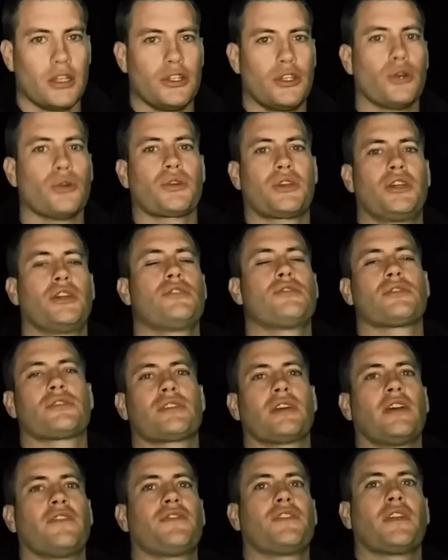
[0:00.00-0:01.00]
don't kid
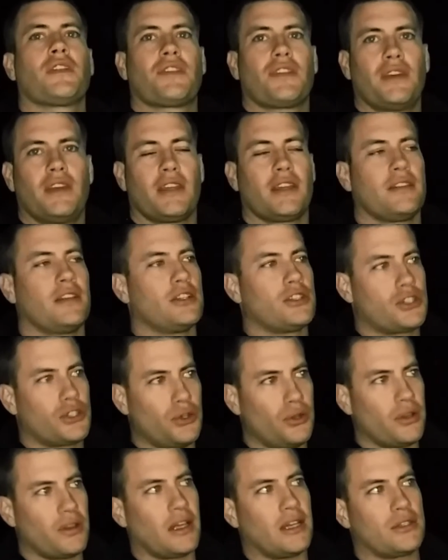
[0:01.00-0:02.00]
yourself into thinking that
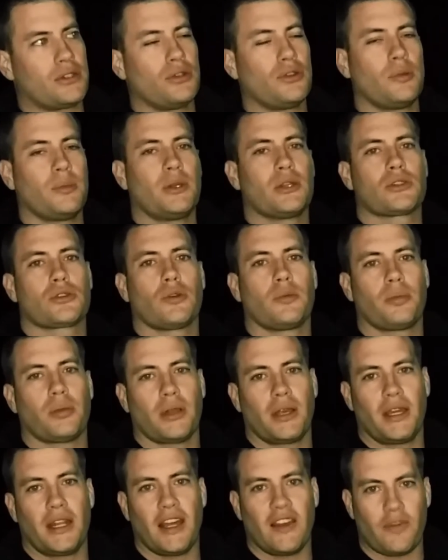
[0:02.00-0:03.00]
shooting that two-dimensional
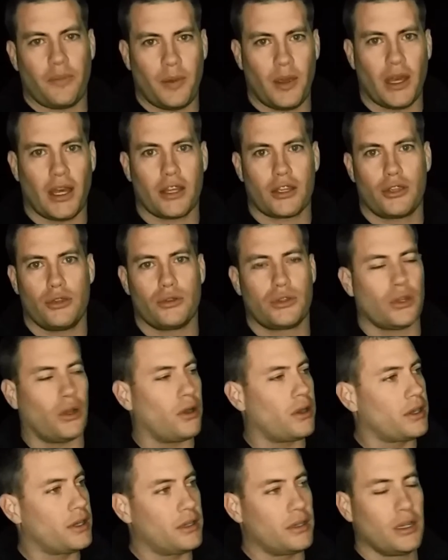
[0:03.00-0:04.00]
plane, FBIQ
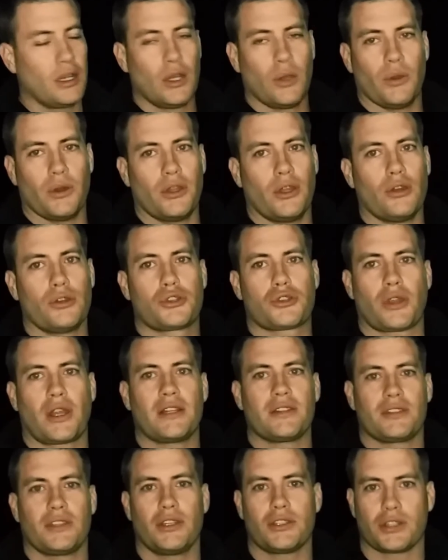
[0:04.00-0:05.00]
target, with no
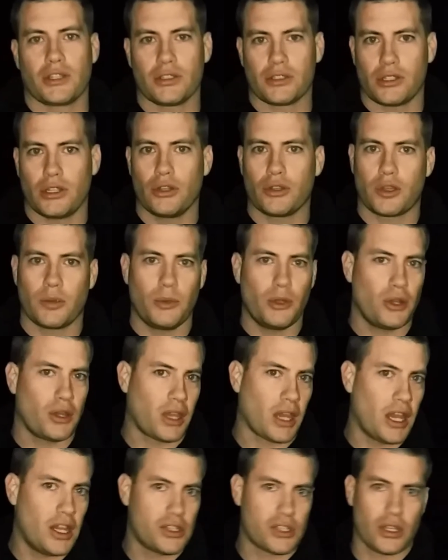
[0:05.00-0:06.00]
transitions, no
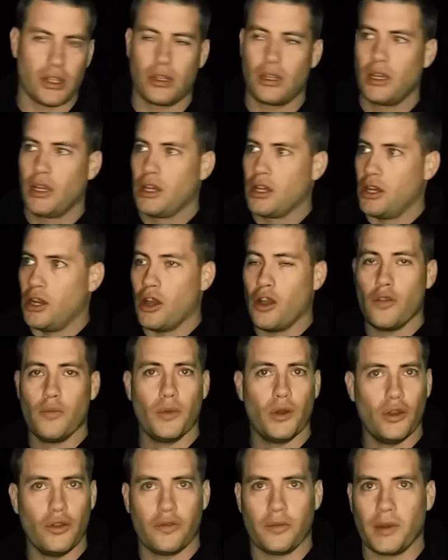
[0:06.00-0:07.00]
communication, no
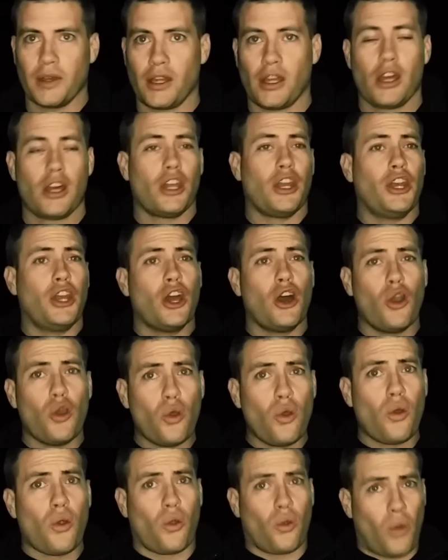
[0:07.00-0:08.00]
movement,
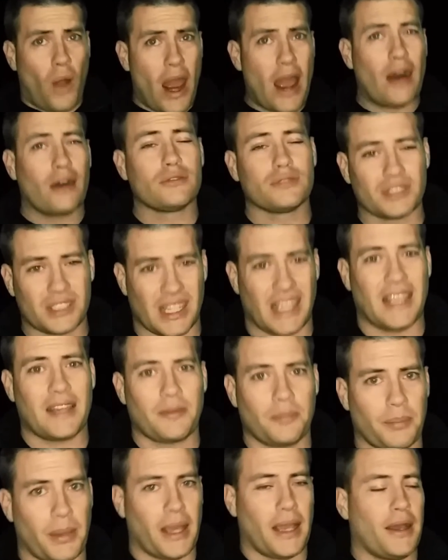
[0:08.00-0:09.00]
no rounds
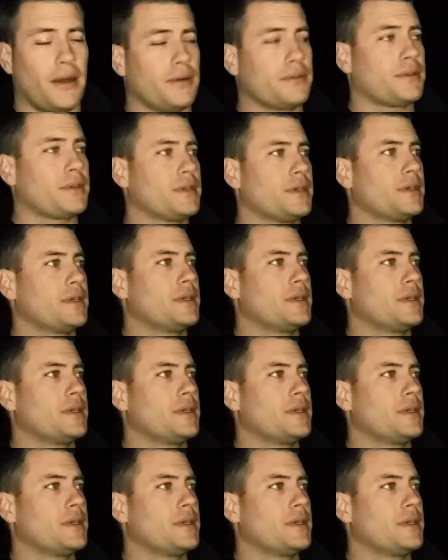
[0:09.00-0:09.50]
inbound,